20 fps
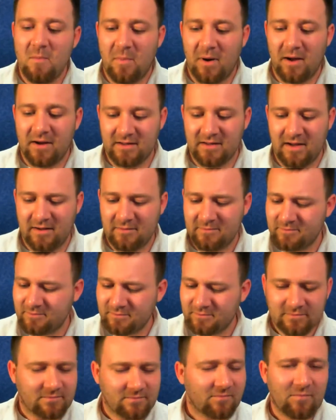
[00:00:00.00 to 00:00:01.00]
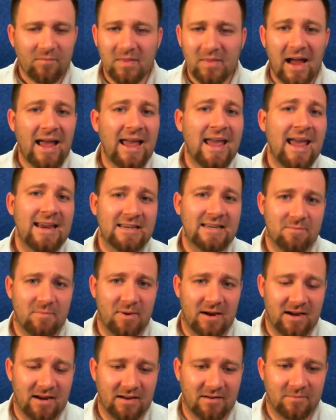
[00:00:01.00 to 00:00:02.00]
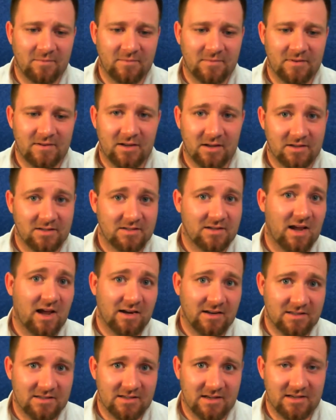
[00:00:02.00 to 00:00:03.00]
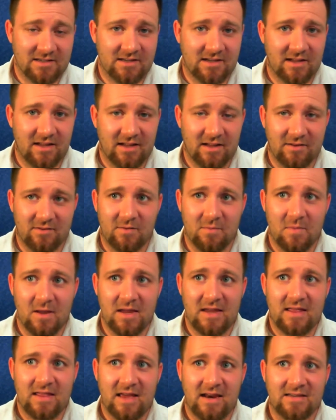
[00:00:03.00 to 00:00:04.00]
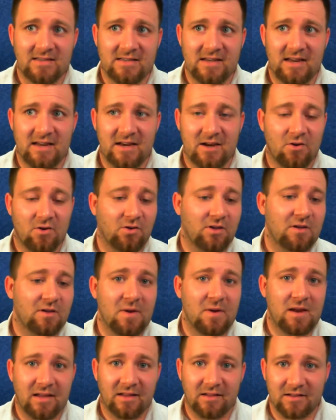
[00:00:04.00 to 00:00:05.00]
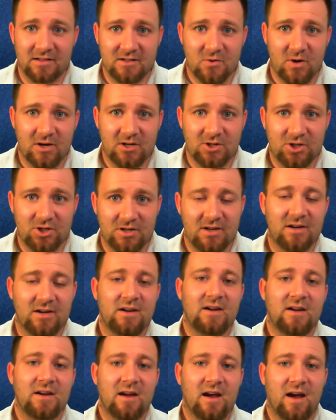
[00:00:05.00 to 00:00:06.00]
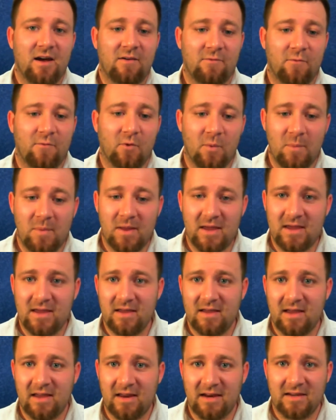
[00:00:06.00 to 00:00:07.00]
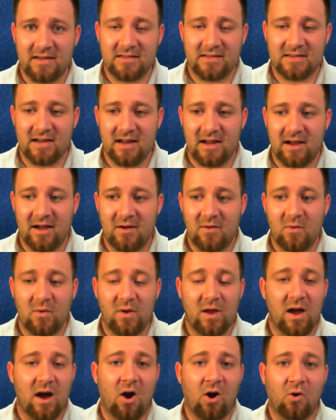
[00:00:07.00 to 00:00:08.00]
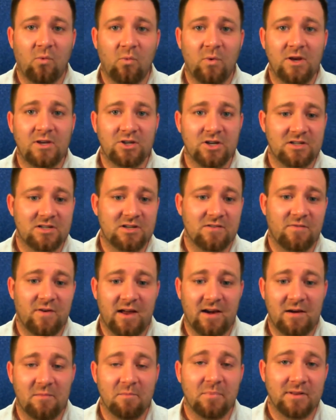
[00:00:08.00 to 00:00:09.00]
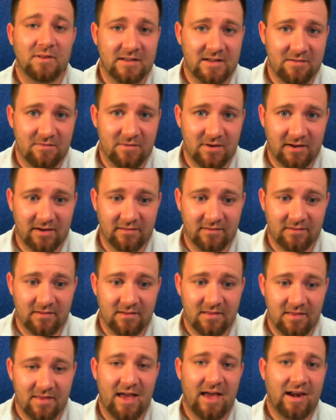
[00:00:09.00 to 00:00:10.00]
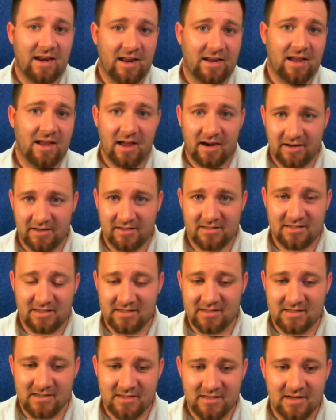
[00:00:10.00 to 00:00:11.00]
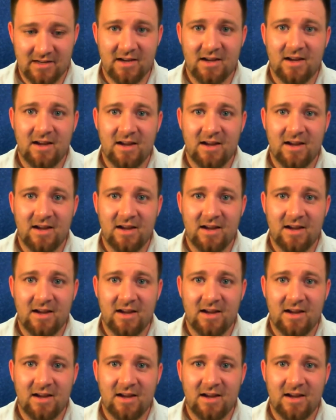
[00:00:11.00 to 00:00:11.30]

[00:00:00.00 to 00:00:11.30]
But I hate debating, does God exist? To me, that is a nearly meaningless question. For me, it is, are we justified in believing that a God exists?